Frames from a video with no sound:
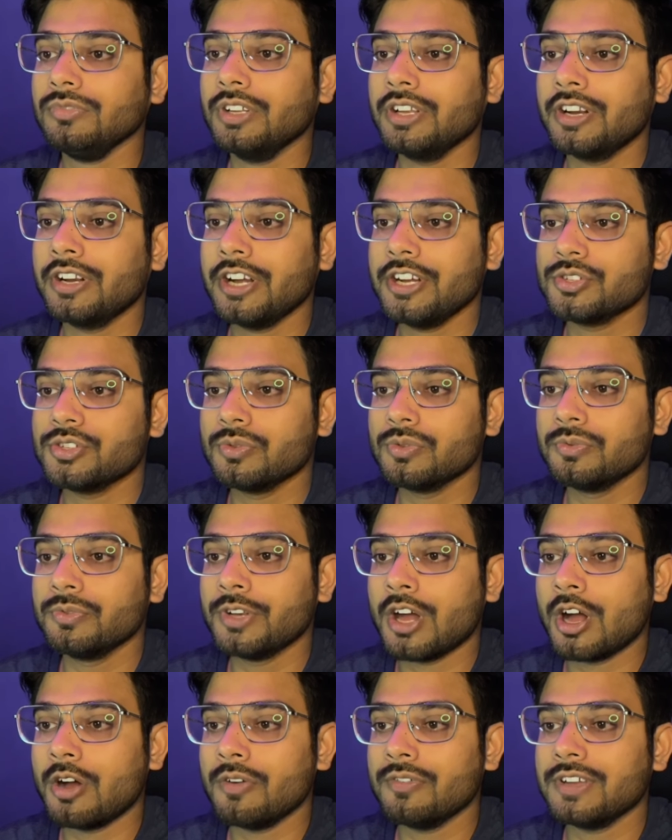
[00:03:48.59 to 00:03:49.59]
Right, so
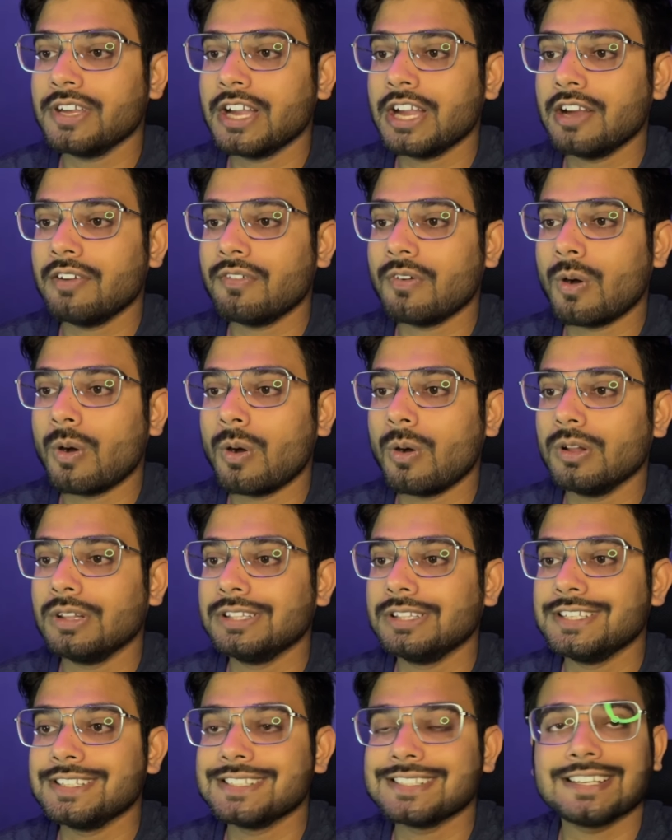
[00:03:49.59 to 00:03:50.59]
now we have all
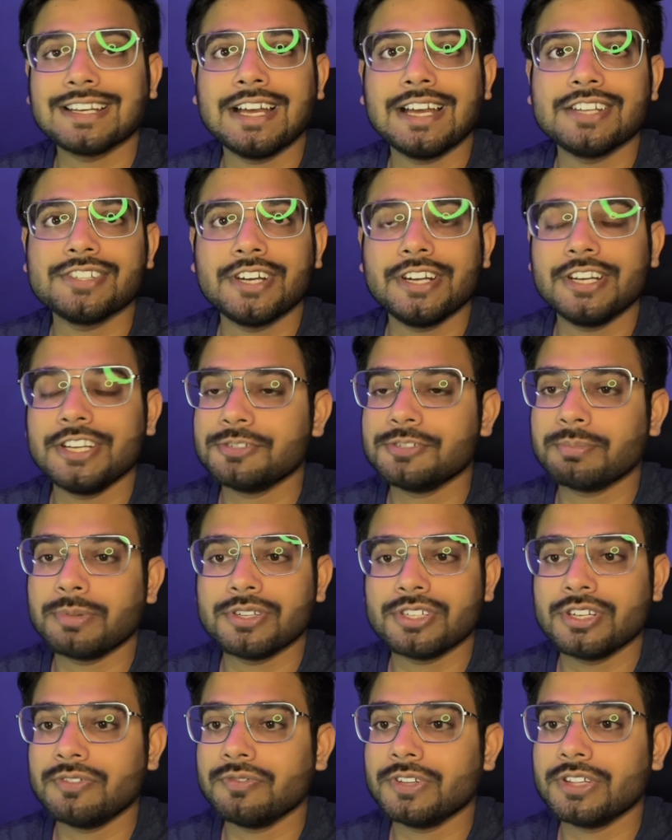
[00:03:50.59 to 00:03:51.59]
these class IDs
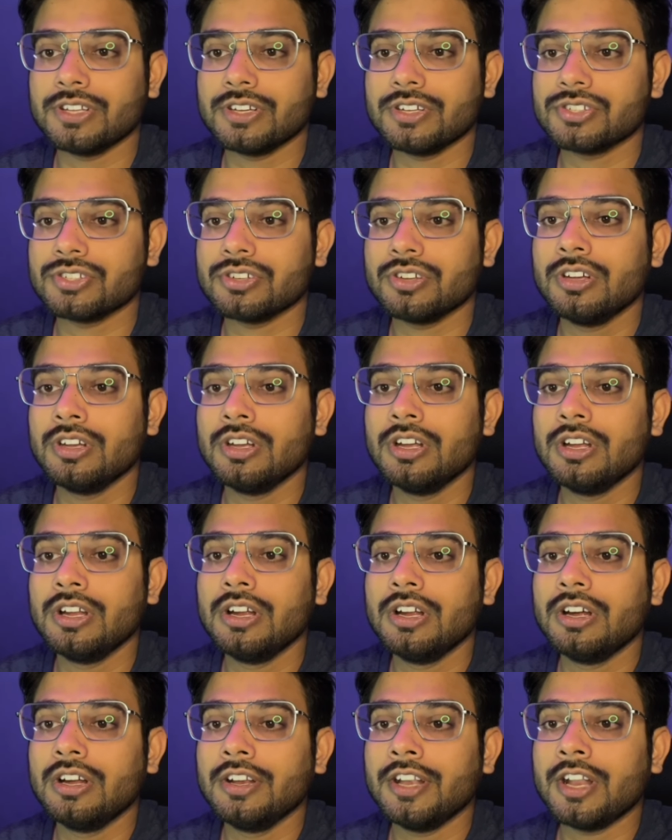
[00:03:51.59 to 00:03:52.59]
present with us.
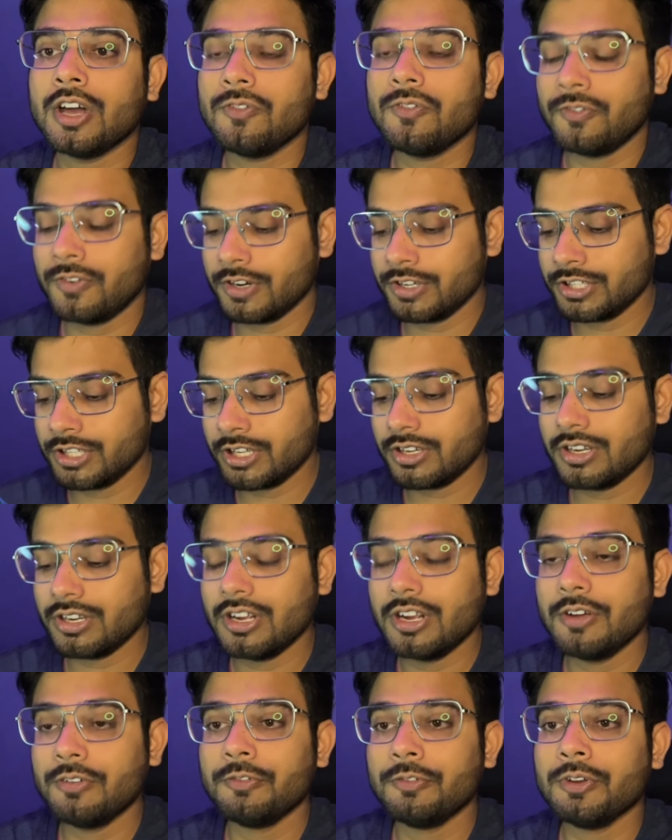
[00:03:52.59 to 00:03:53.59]
Now further,
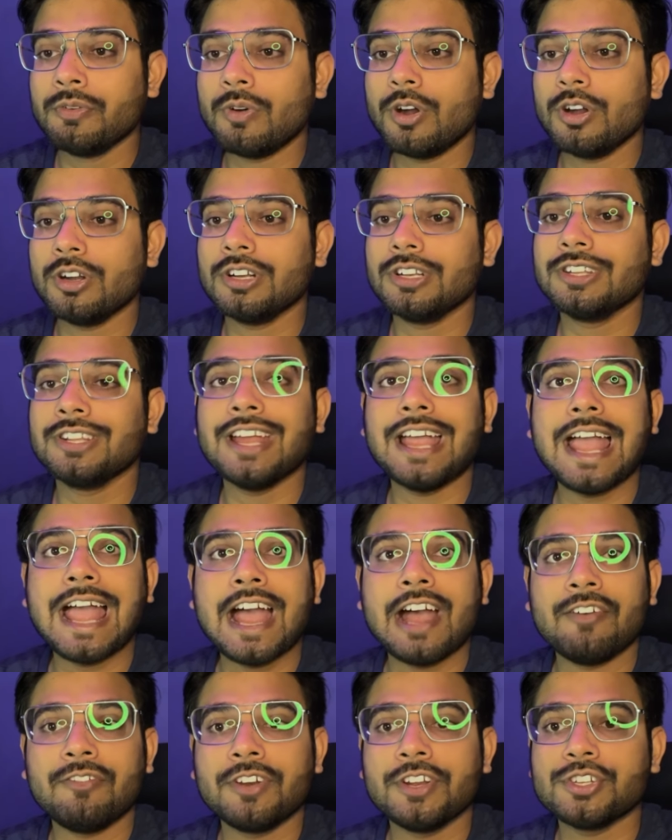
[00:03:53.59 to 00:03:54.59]
we want the
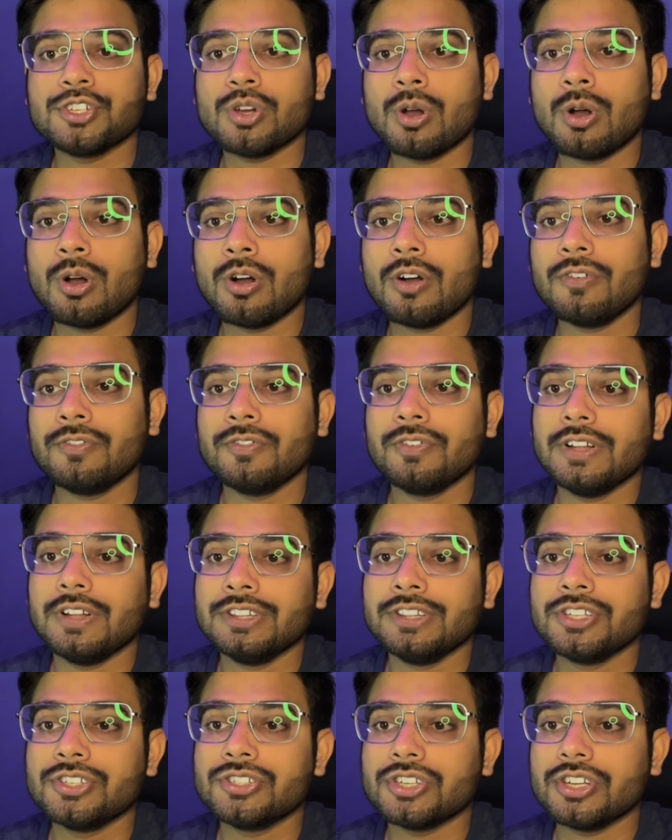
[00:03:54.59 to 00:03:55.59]
average of
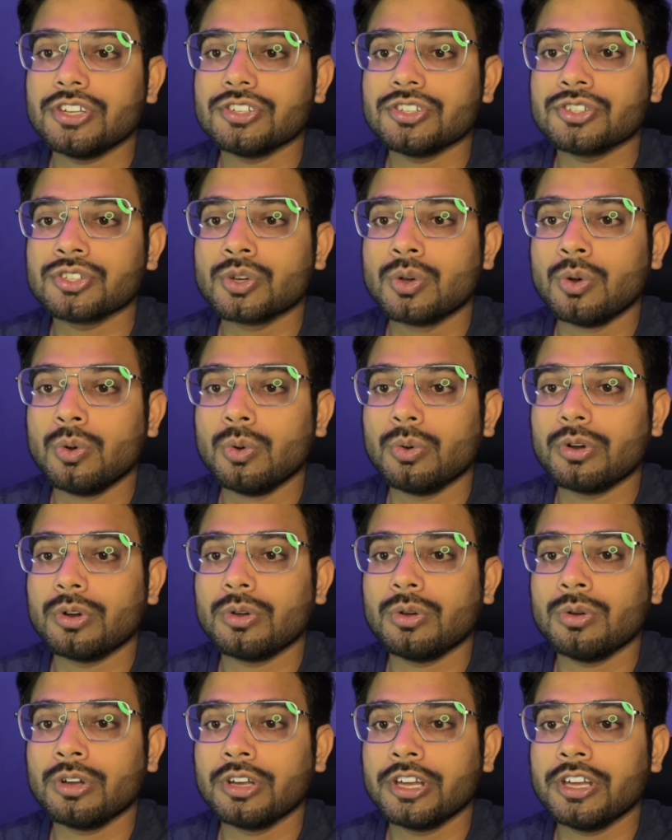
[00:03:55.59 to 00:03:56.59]
this score.
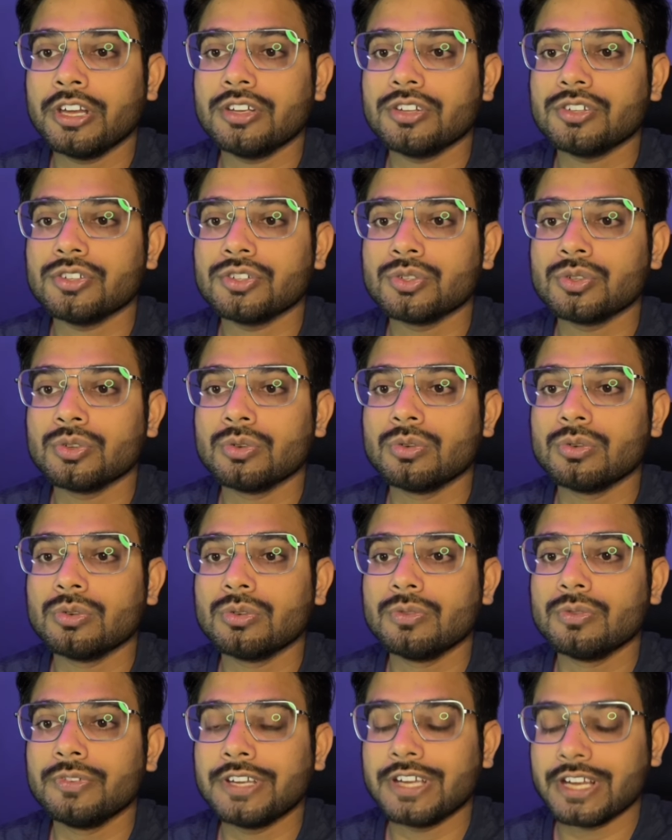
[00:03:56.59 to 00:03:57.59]
Okay,
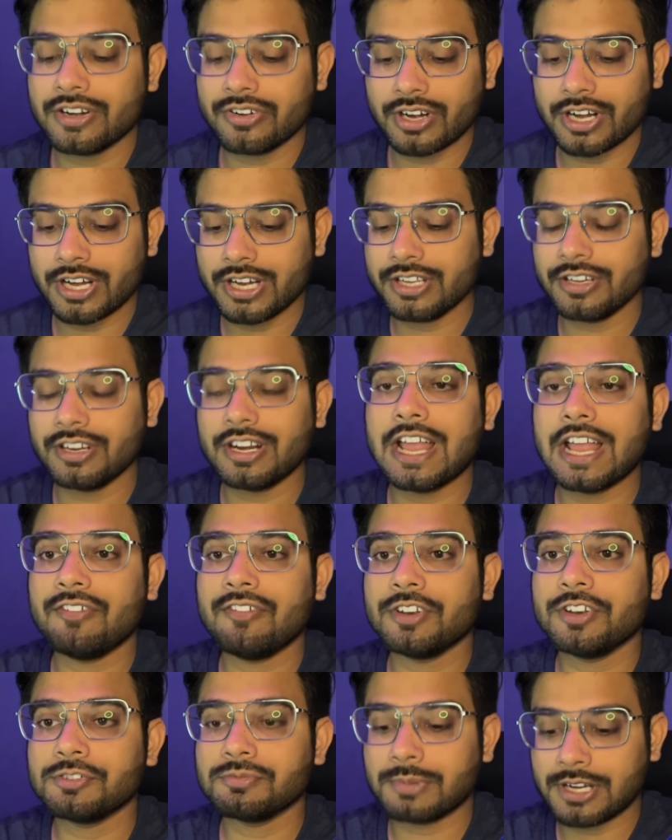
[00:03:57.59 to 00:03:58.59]
so we can write here
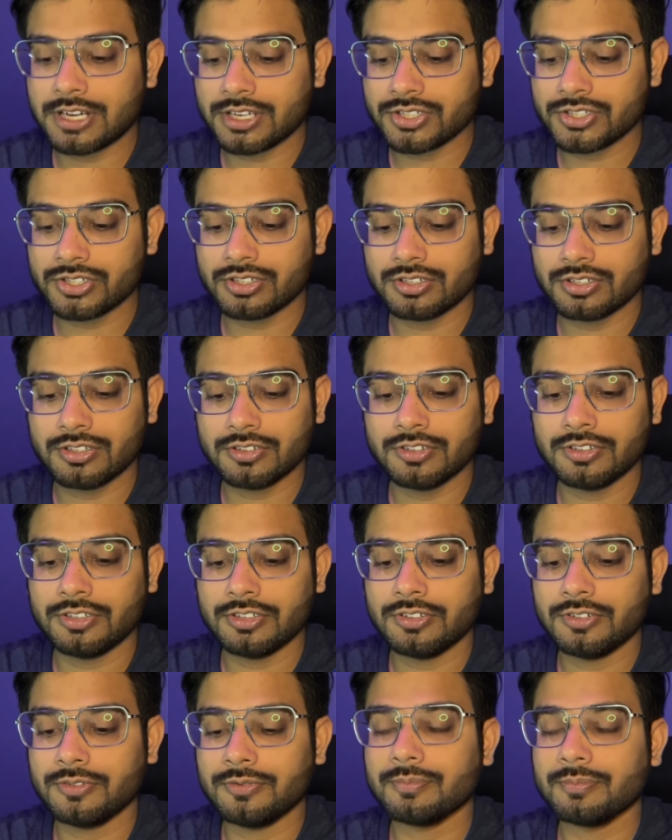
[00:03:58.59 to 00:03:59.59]
average marks,
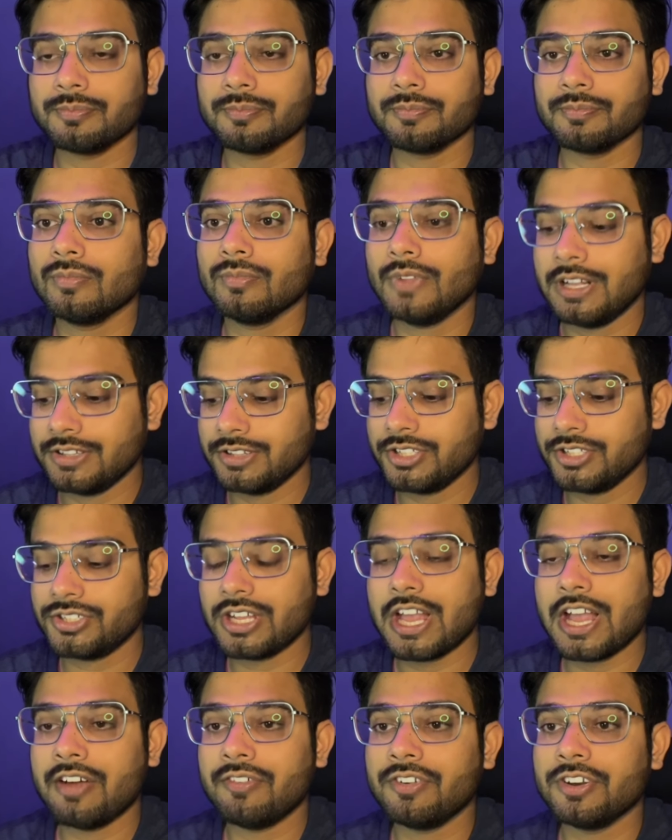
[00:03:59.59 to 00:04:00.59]
and this
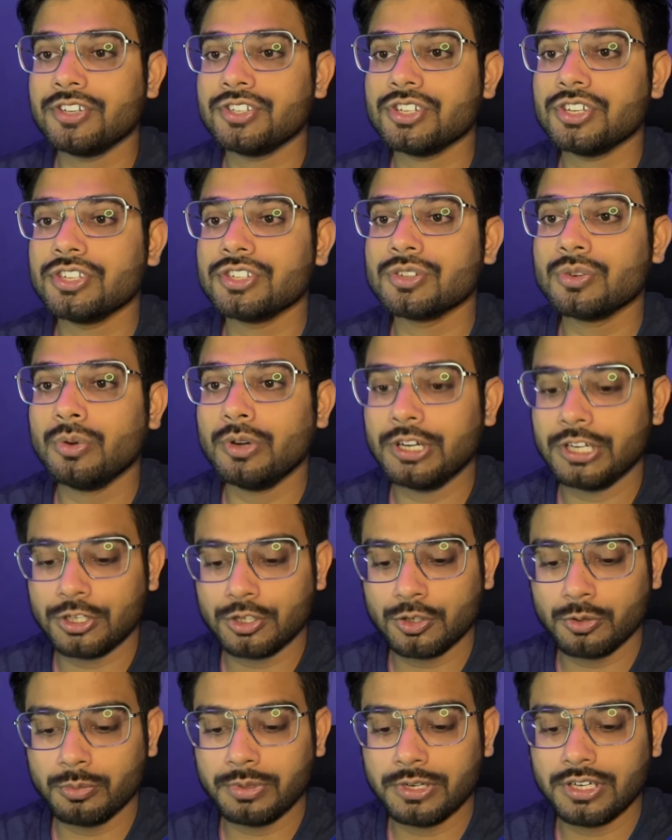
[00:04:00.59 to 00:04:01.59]
average is going
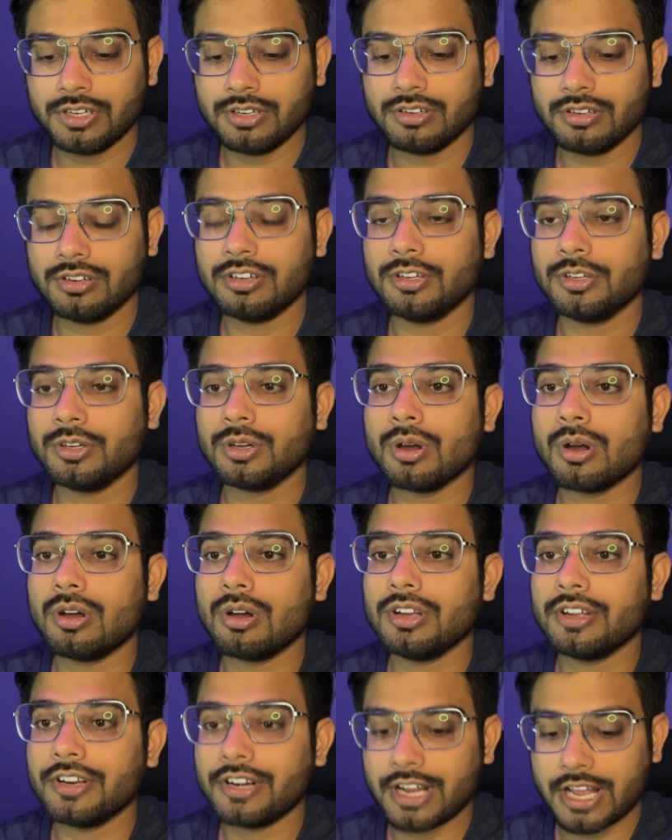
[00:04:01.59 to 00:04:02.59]
to be
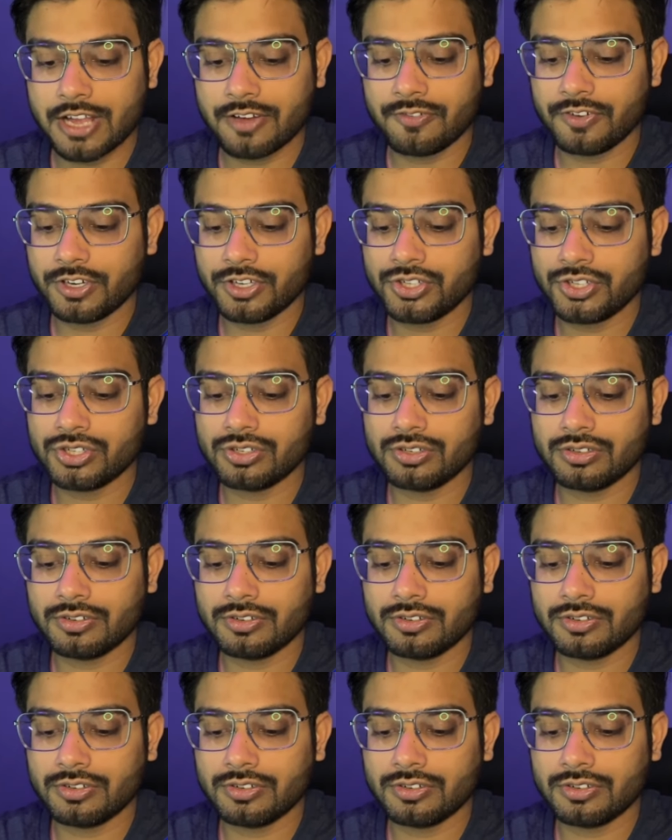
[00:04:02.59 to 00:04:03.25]
$average,